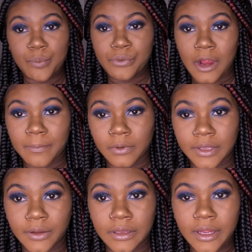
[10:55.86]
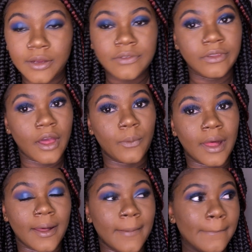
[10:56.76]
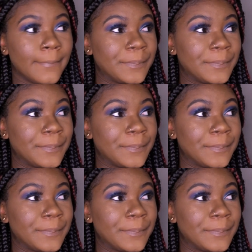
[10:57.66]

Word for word: properly on there. So um,